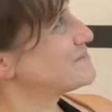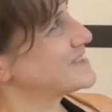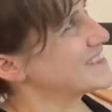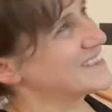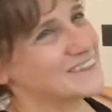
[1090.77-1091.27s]

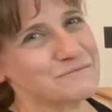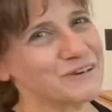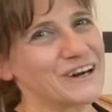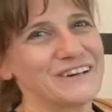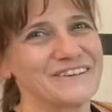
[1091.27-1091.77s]
seeing the
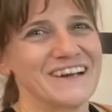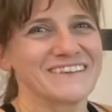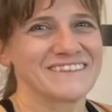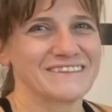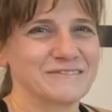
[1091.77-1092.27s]

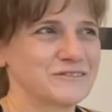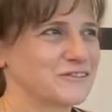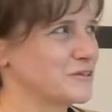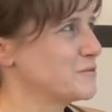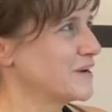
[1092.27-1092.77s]
progress and
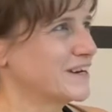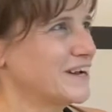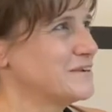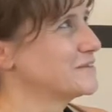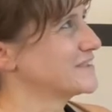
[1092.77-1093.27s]
see where it
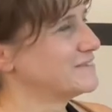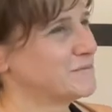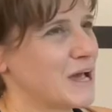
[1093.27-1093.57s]
goes and